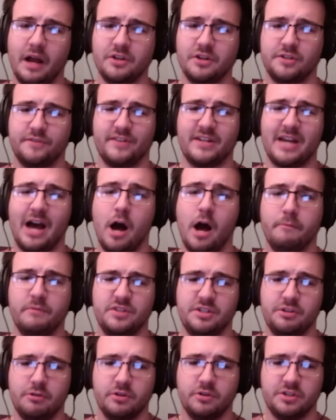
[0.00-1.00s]
also have a column
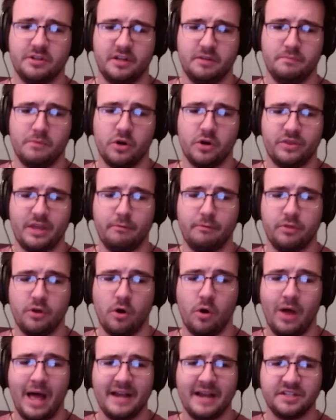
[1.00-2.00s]
with 0, so I can mark that with
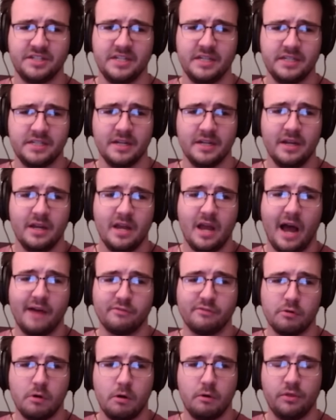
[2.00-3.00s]
all X's. I have
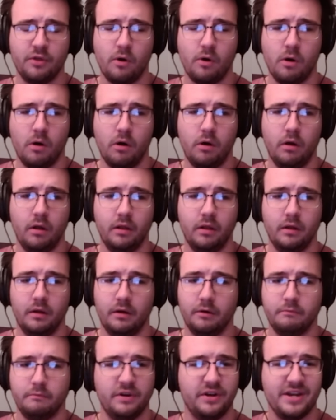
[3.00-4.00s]
a row
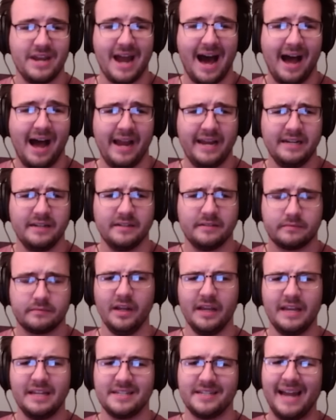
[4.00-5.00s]
with 9, and
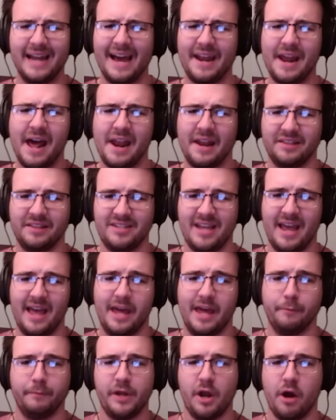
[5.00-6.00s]
it's 9 out of
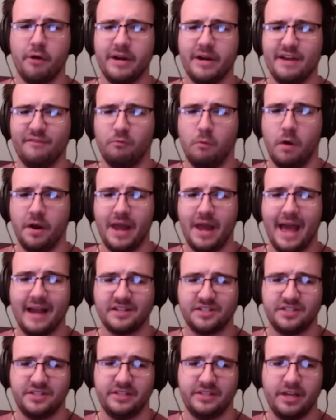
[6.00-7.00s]
10. We already have one
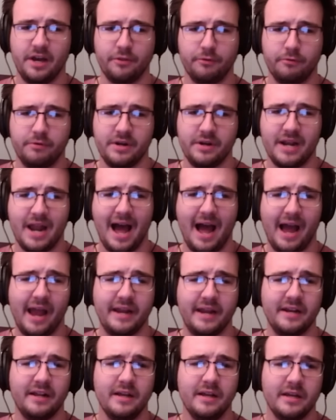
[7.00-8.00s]
X, so the other
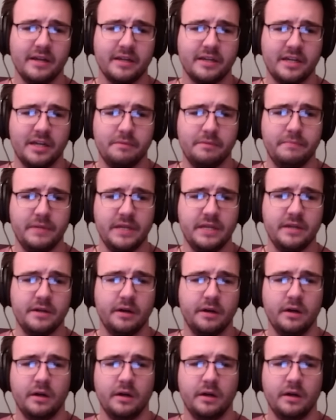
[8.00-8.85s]
9 can be